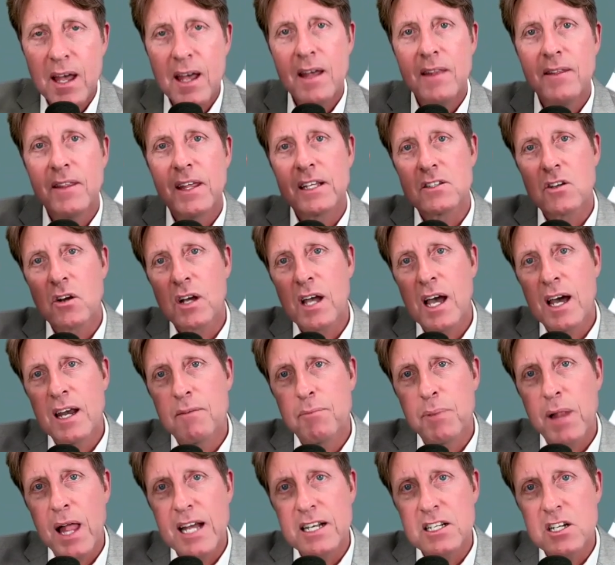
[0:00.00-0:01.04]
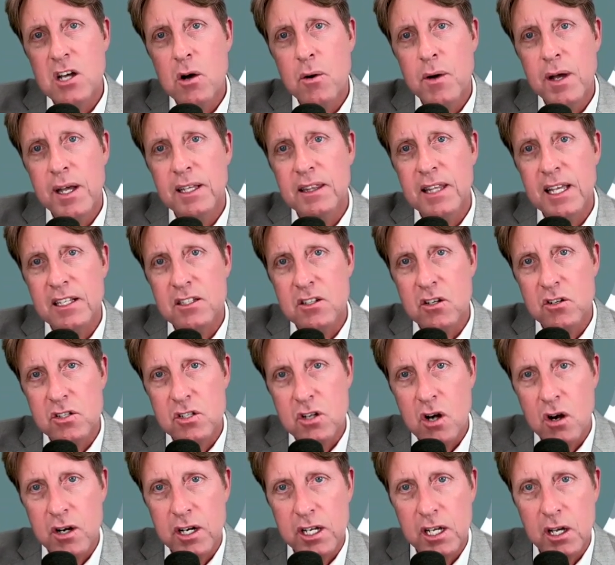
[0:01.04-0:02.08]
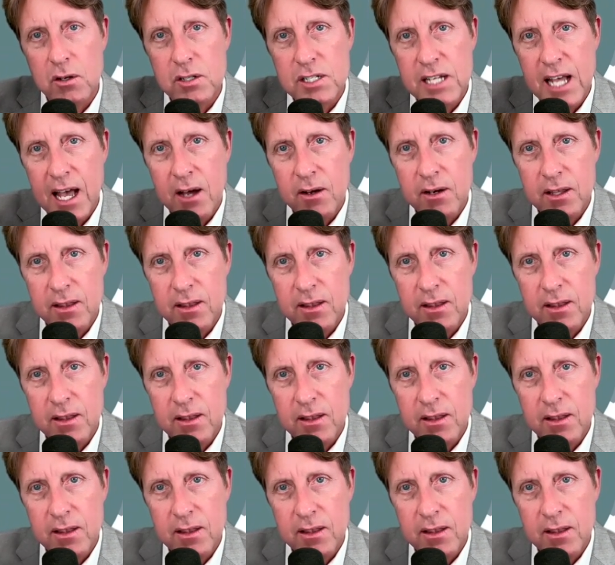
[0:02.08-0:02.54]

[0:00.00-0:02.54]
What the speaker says: things are kind of plateauing, things are starting to go down,